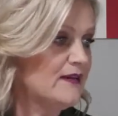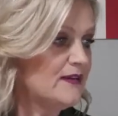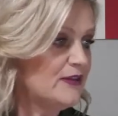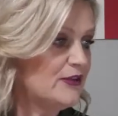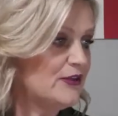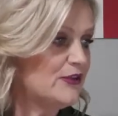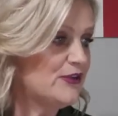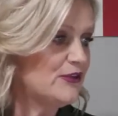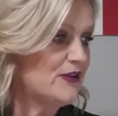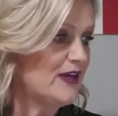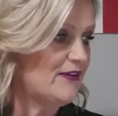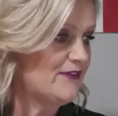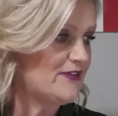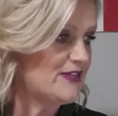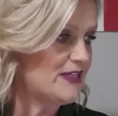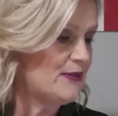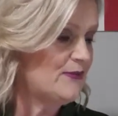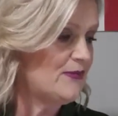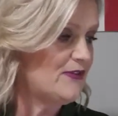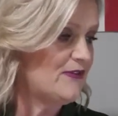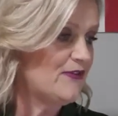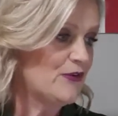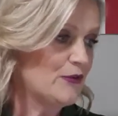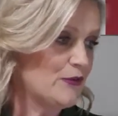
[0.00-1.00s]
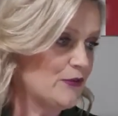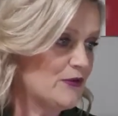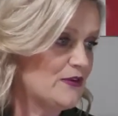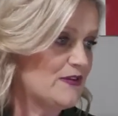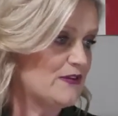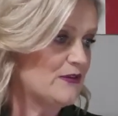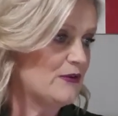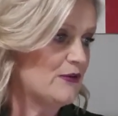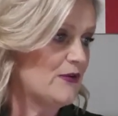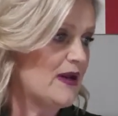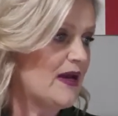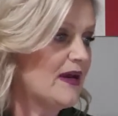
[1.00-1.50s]
You do have timber floors
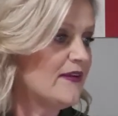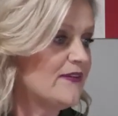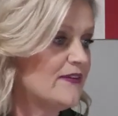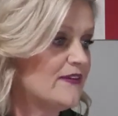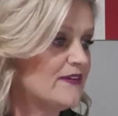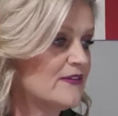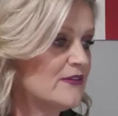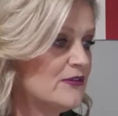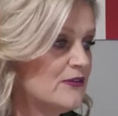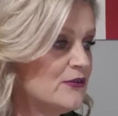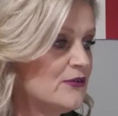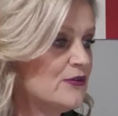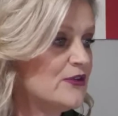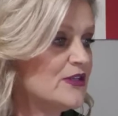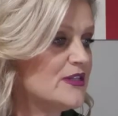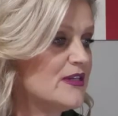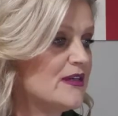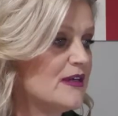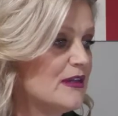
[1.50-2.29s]
throughout. There's not